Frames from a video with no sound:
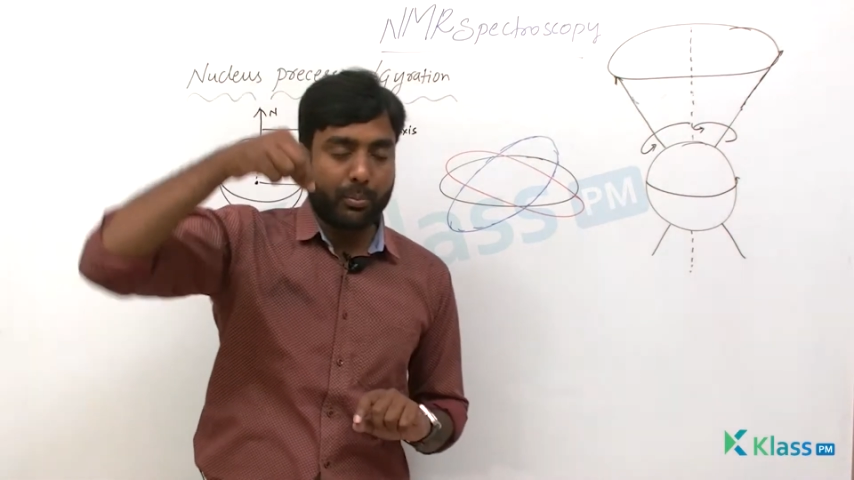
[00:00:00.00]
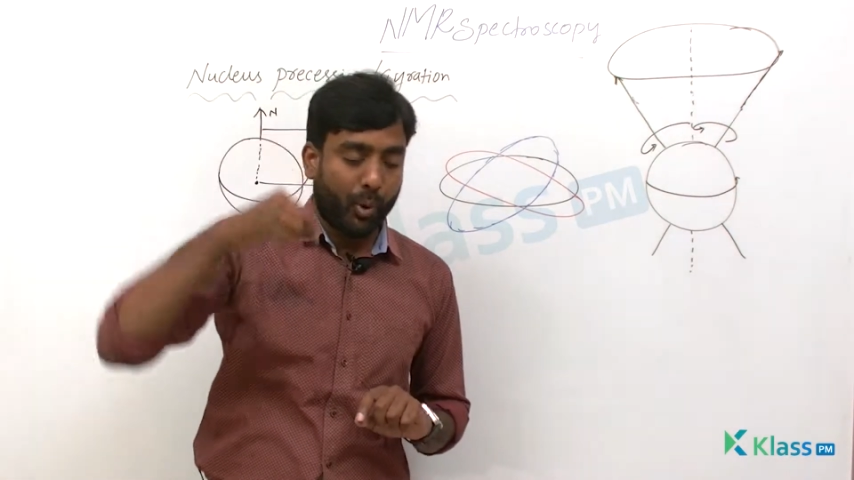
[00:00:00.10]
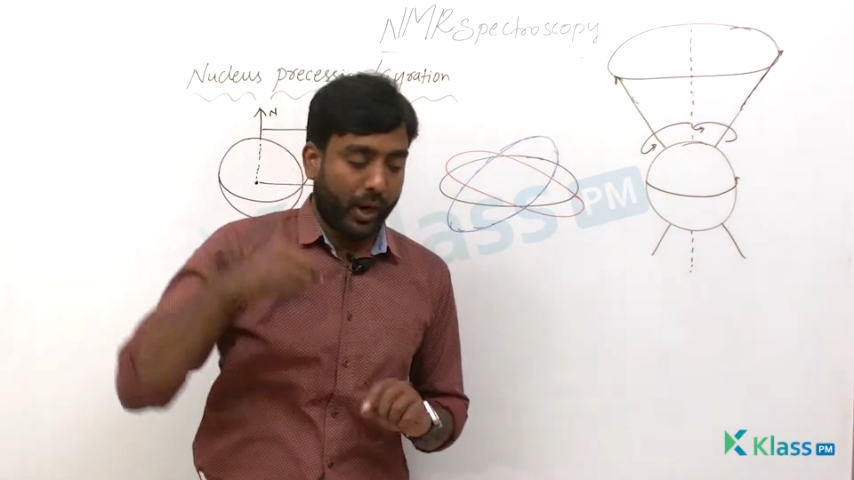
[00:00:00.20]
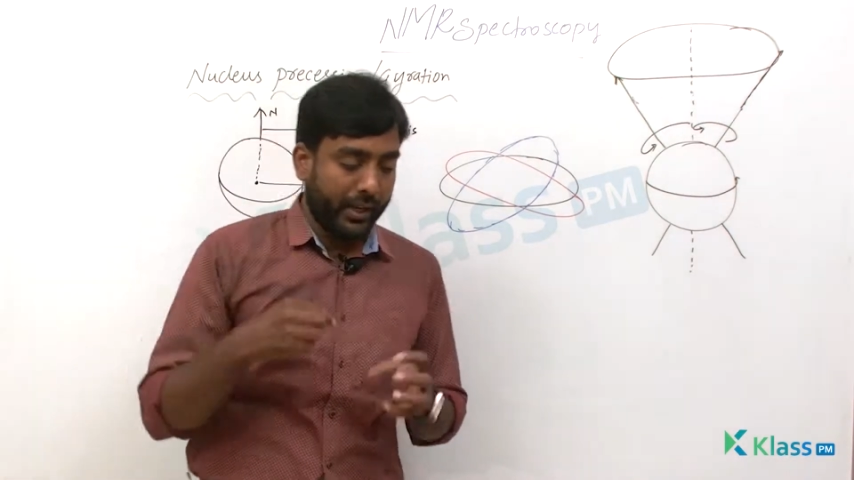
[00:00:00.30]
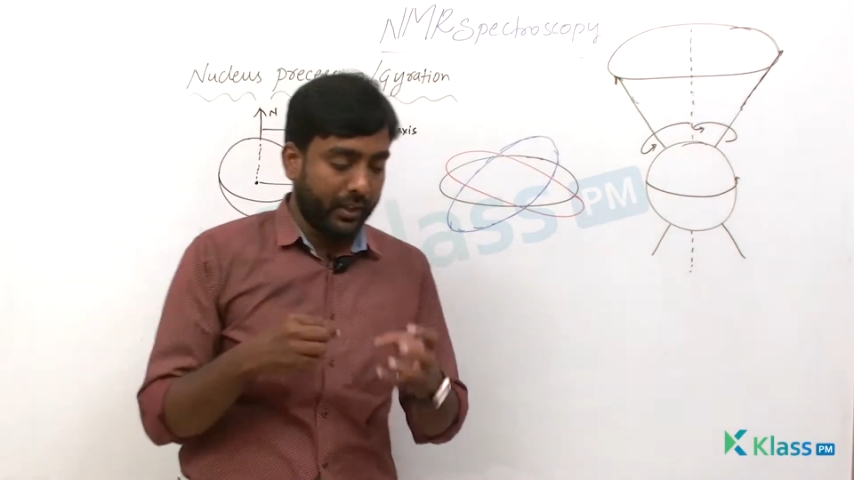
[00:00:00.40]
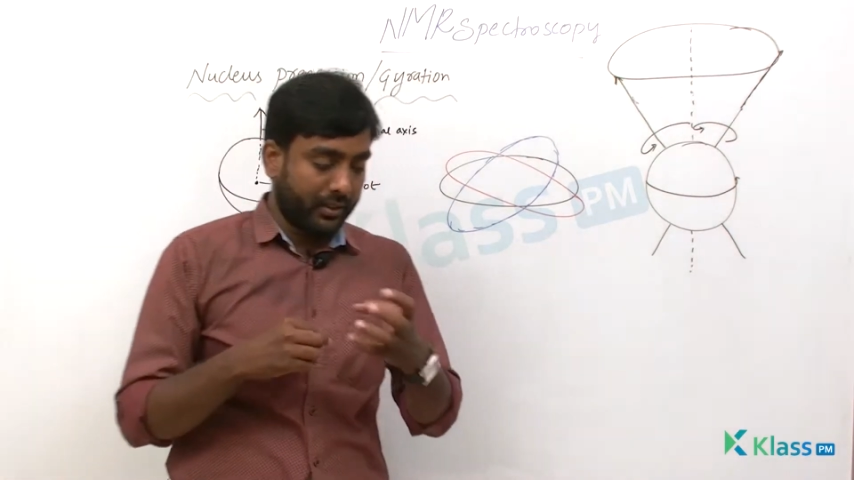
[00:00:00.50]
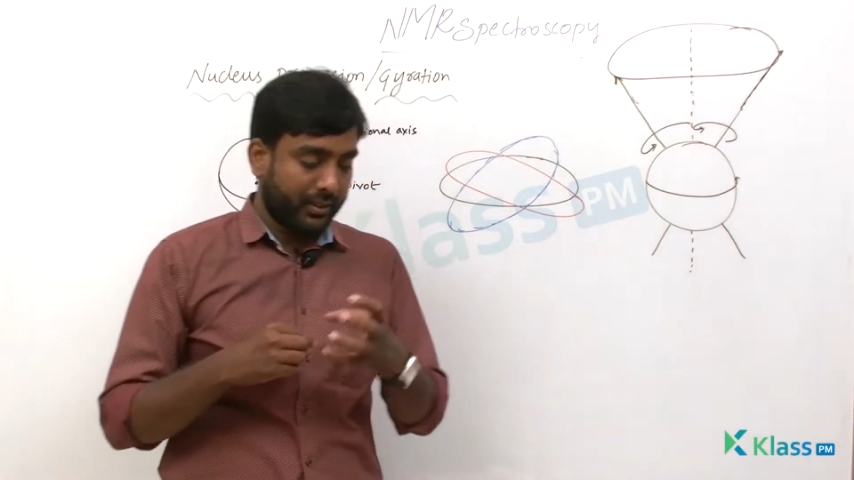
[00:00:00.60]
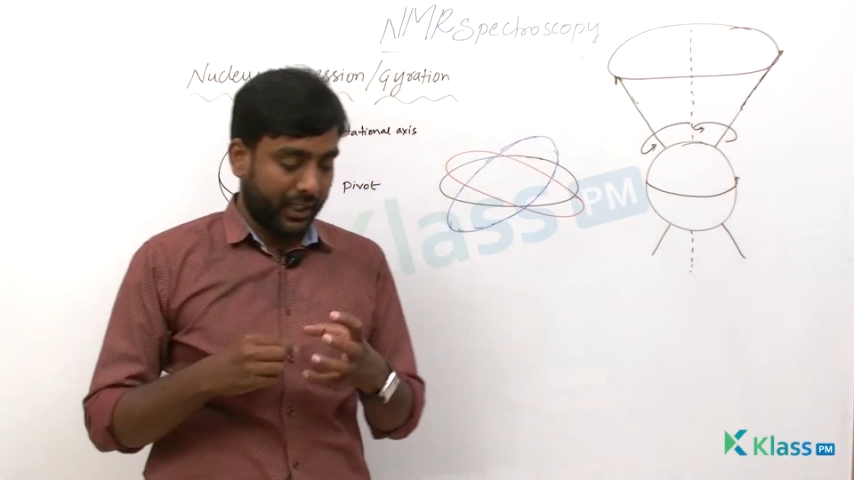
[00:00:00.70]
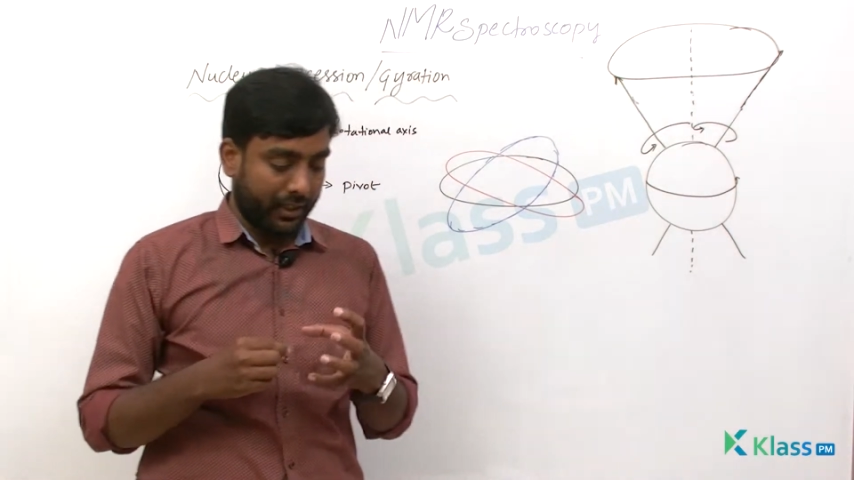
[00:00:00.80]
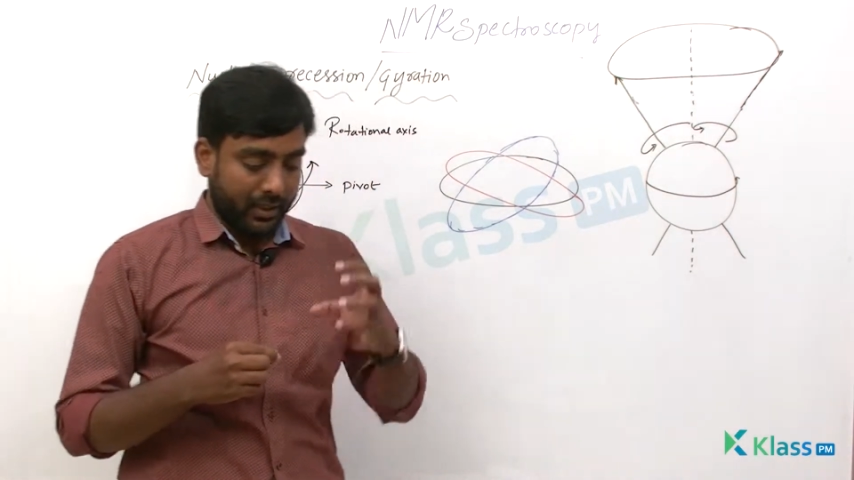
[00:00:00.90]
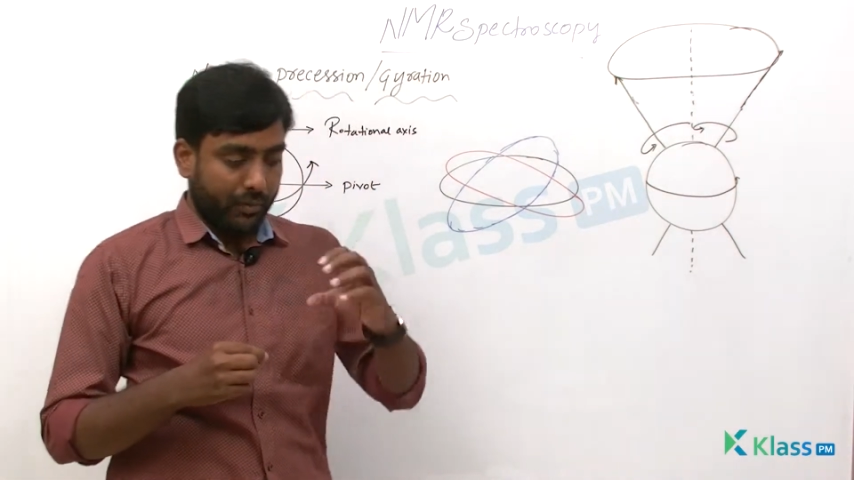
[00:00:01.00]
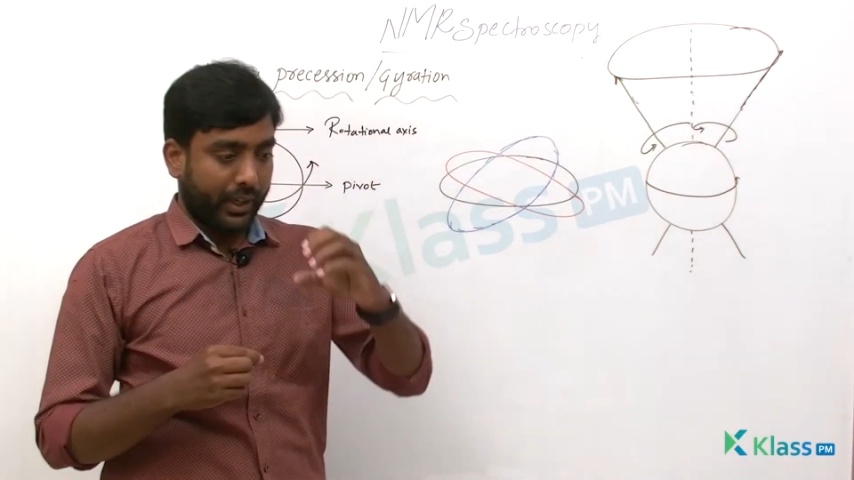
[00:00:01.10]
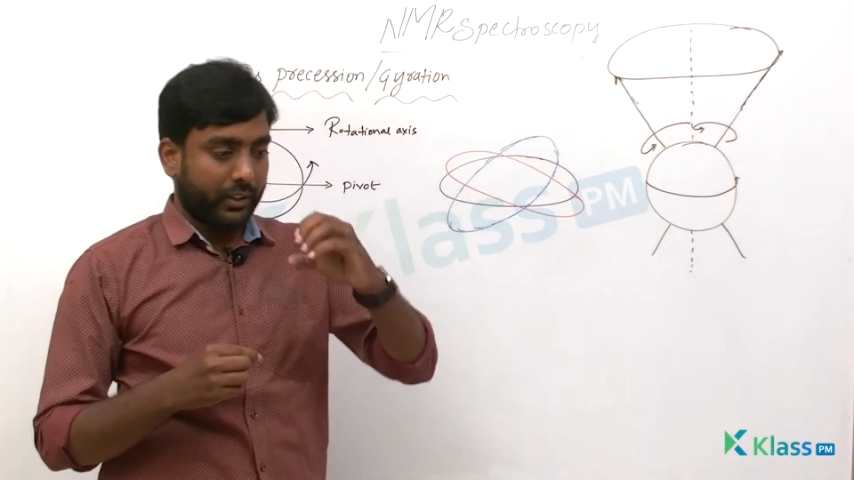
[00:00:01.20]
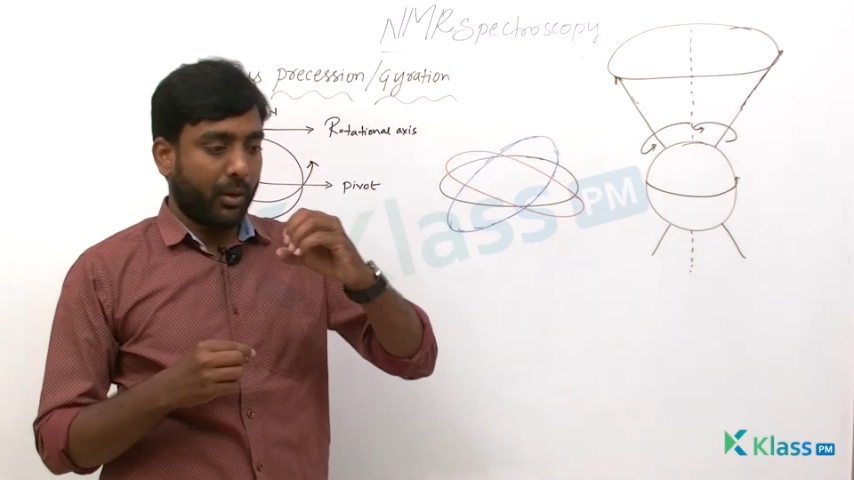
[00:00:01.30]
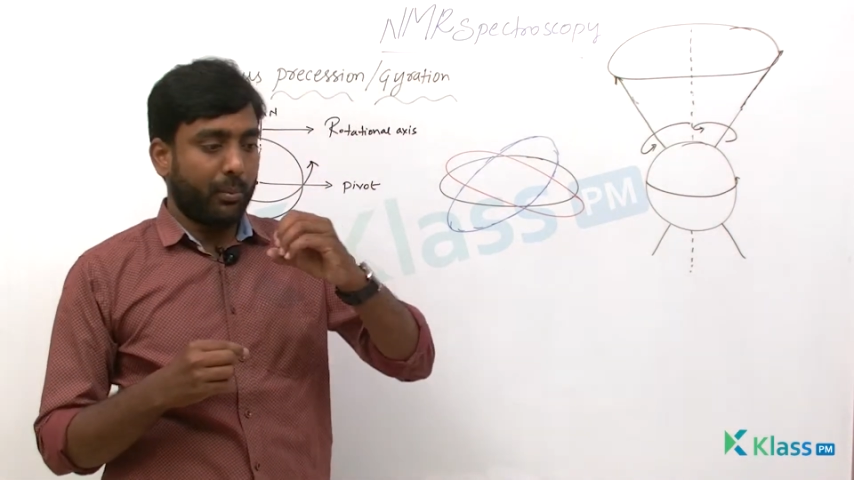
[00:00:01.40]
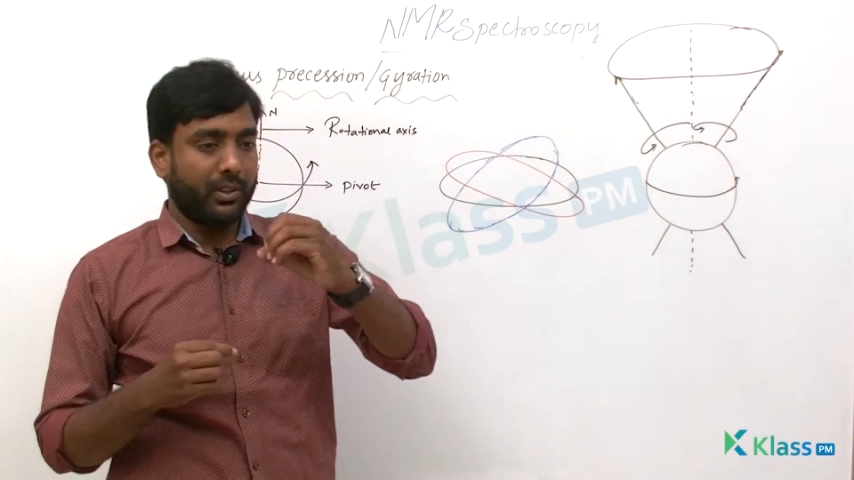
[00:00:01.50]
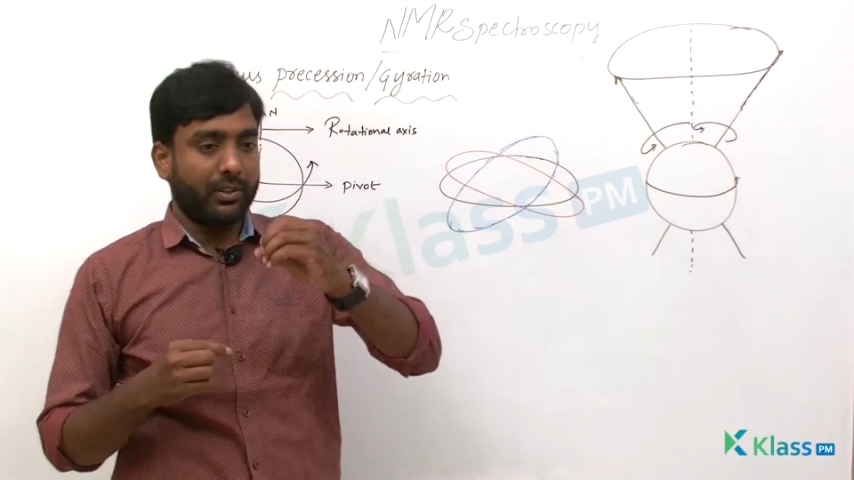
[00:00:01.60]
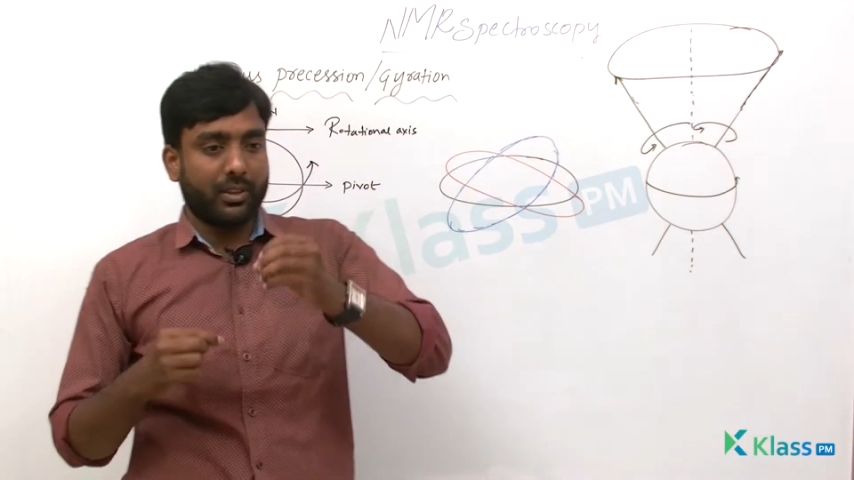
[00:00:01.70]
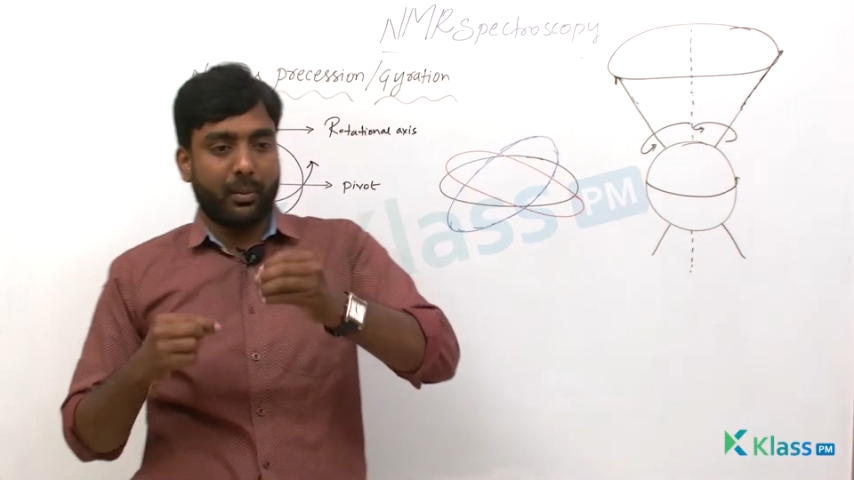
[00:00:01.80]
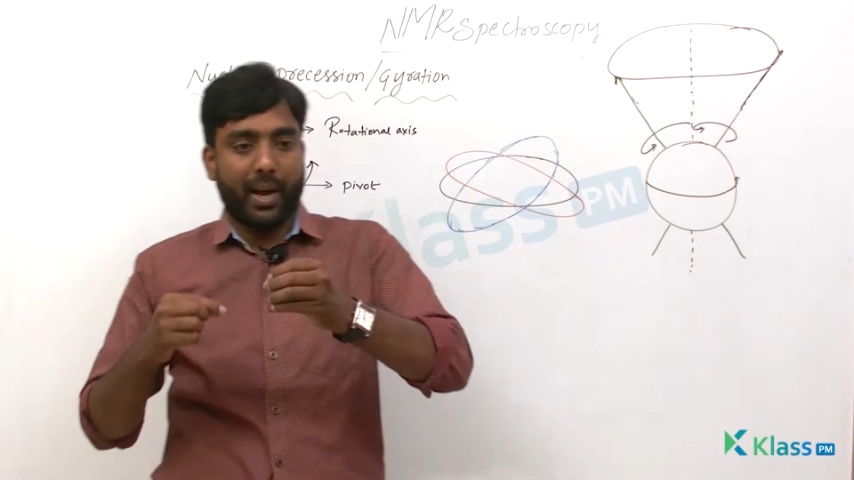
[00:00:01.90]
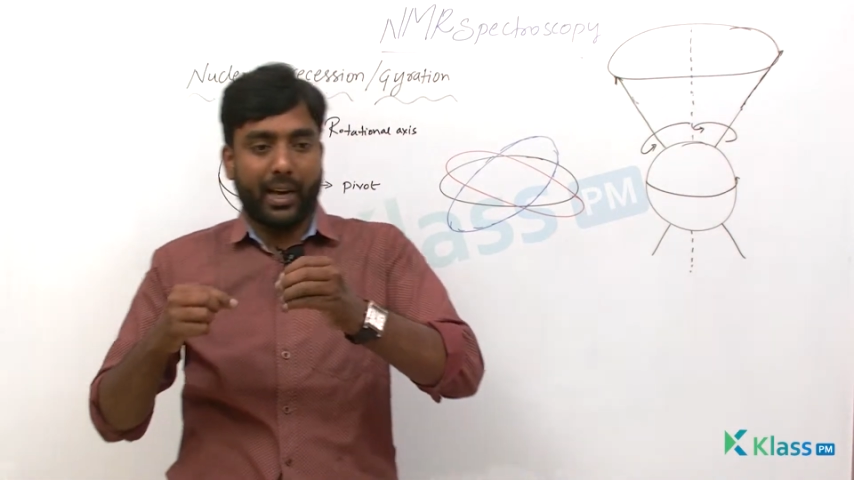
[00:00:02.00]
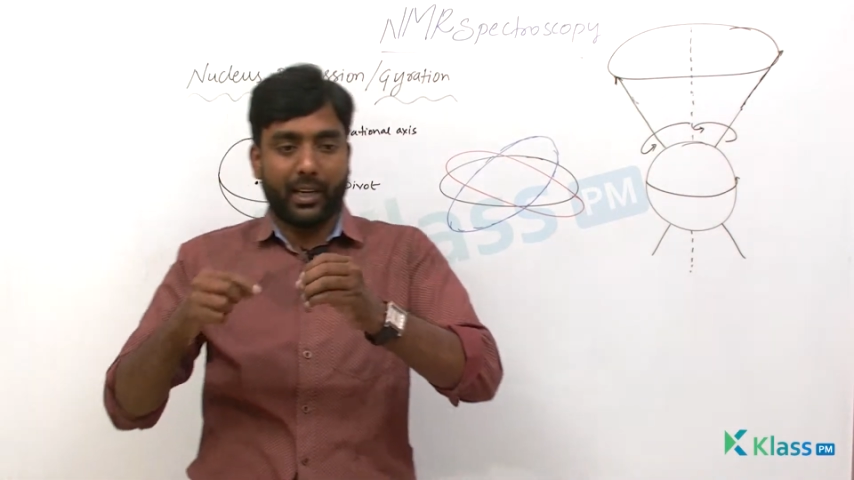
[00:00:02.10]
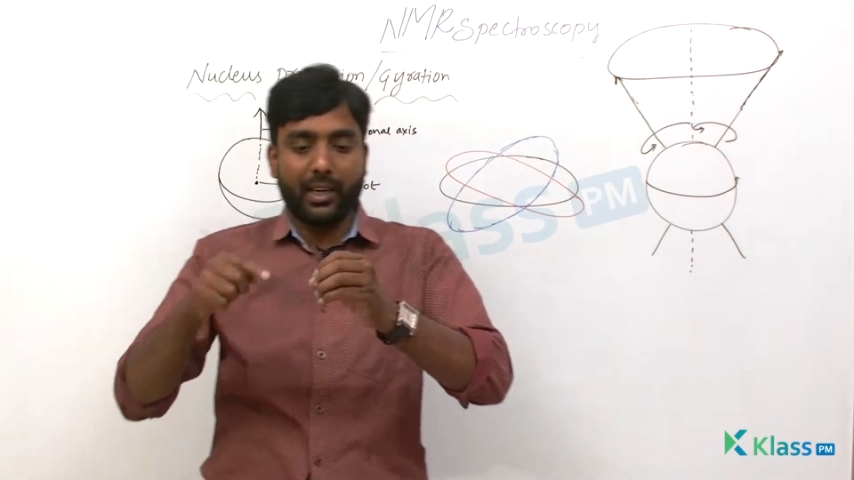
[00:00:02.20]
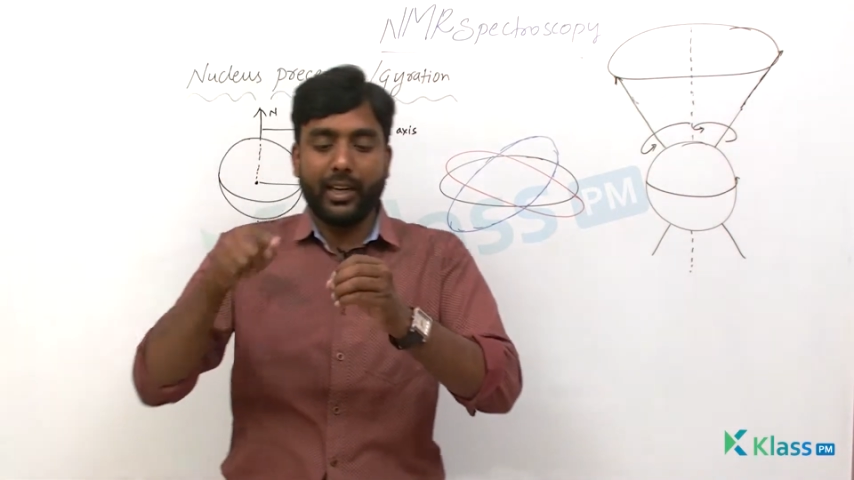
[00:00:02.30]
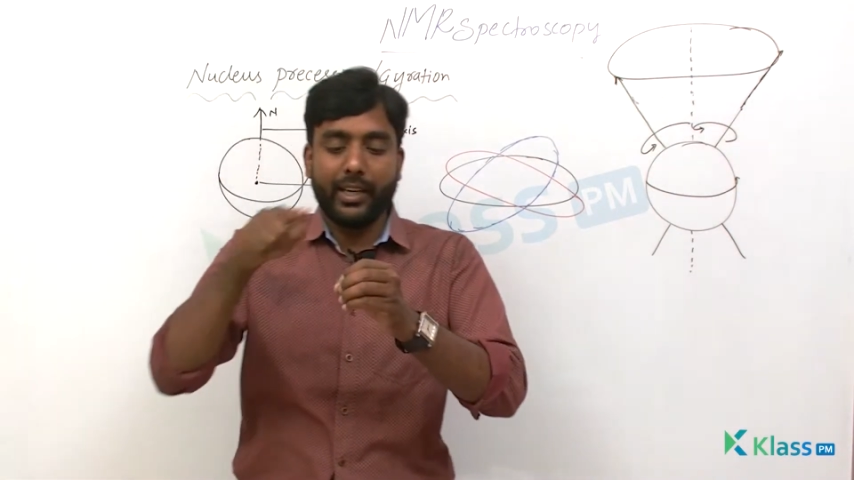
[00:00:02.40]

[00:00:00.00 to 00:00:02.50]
point. See, for example, this is a bangle.